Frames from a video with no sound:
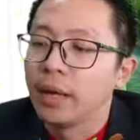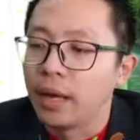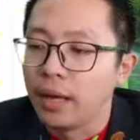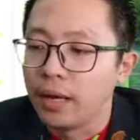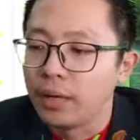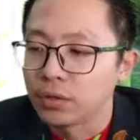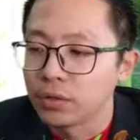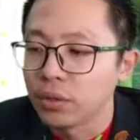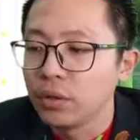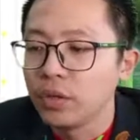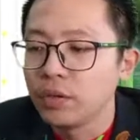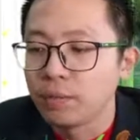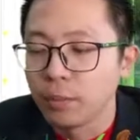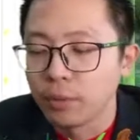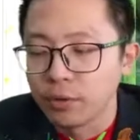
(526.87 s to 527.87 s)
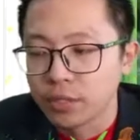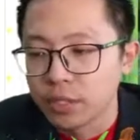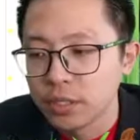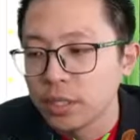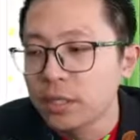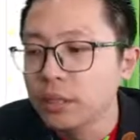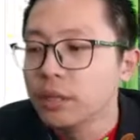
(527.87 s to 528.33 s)
So if
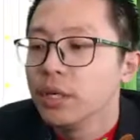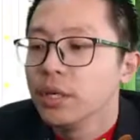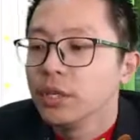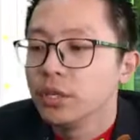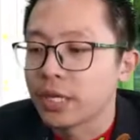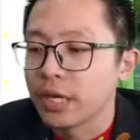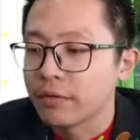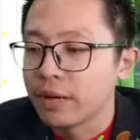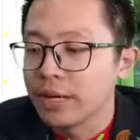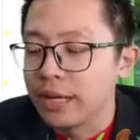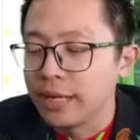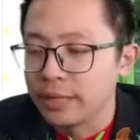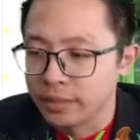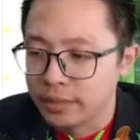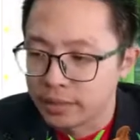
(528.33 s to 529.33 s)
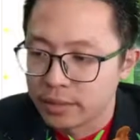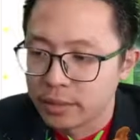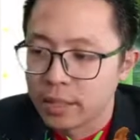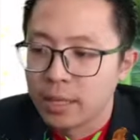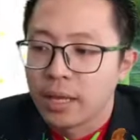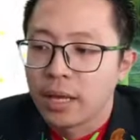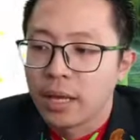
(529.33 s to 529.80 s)
proportional, you can write like this.
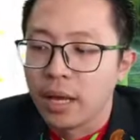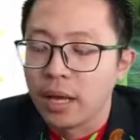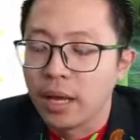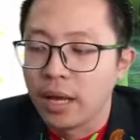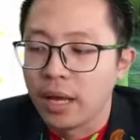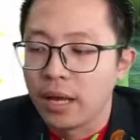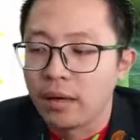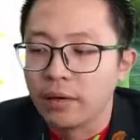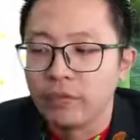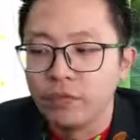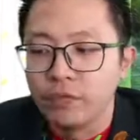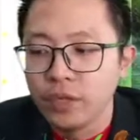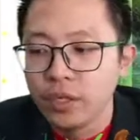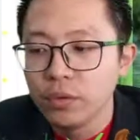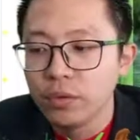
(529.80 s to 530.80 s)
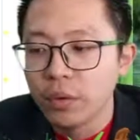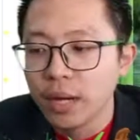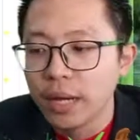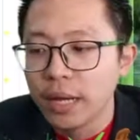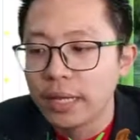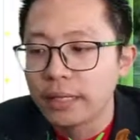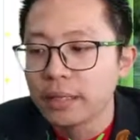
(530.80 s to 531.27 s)

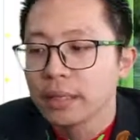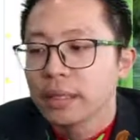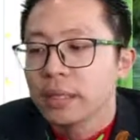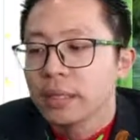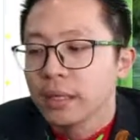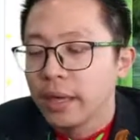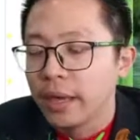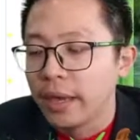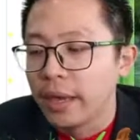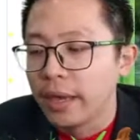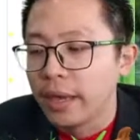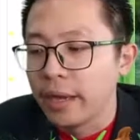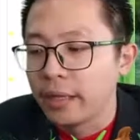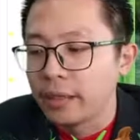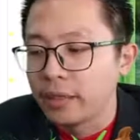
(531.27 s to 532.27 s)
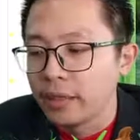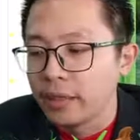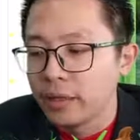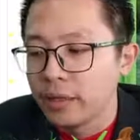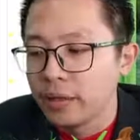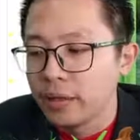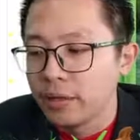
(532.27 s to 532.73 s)
V1 and
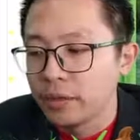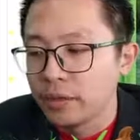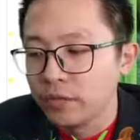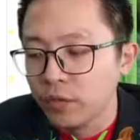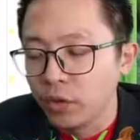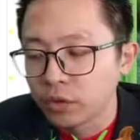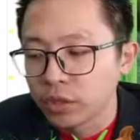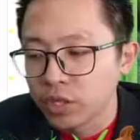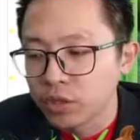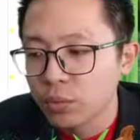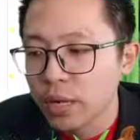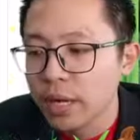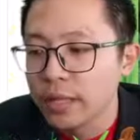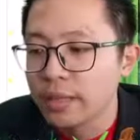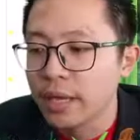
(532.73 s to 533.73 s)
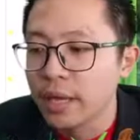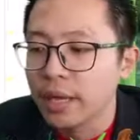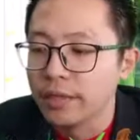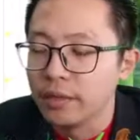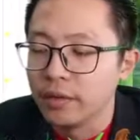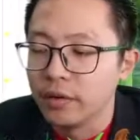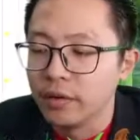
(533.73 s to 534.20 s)
the voltage 1
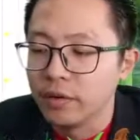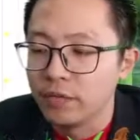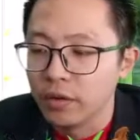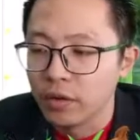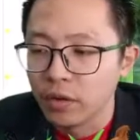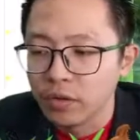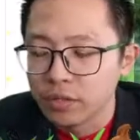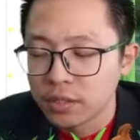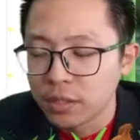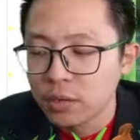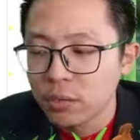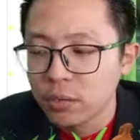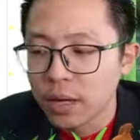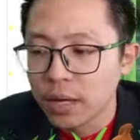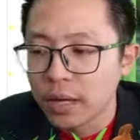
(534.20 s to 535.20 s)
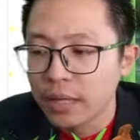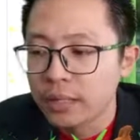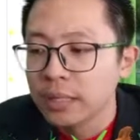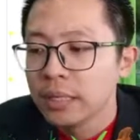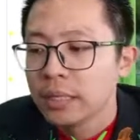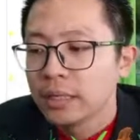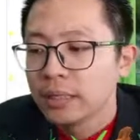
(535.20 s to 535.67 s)
and the velocity
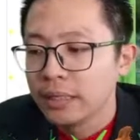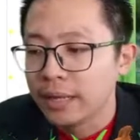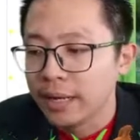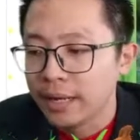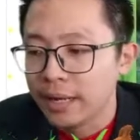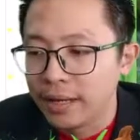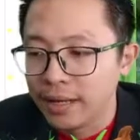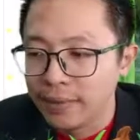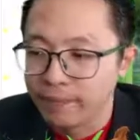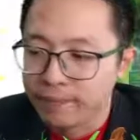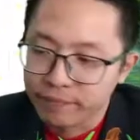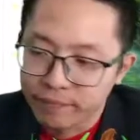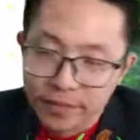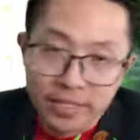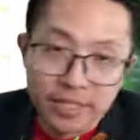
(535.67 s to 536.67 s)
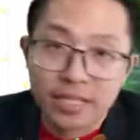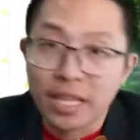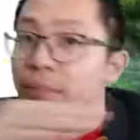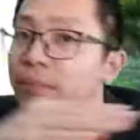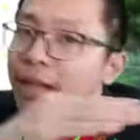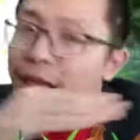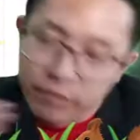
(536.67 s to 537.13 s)
1, they are
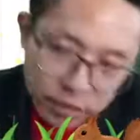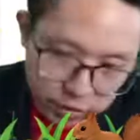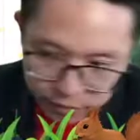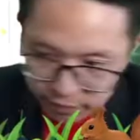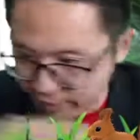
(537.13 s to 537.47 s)
same level.